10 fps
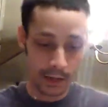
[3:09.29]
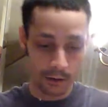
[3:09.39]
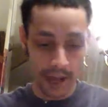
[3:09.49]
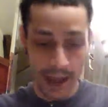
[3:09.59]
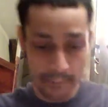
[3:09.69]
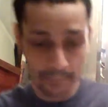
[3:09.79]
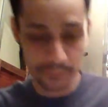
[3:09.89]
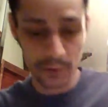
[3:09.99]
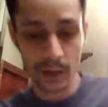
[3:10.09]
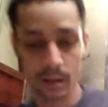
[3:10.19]
Okay,
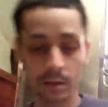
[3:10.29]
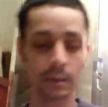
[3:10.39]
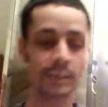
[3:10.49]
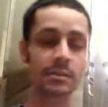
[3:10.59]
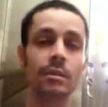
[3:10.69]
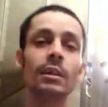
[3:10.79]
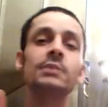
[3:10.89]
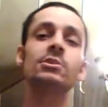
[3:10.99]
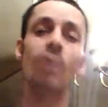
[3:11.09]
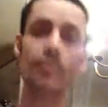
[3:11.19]
let's
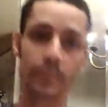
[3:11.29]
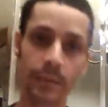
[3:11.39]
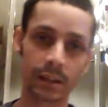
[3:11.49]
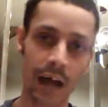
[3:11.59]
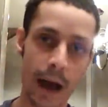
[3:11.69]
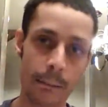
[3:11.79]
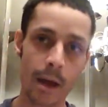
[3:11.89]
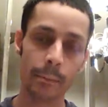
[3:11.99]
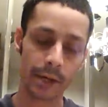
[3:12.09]
let's start from the top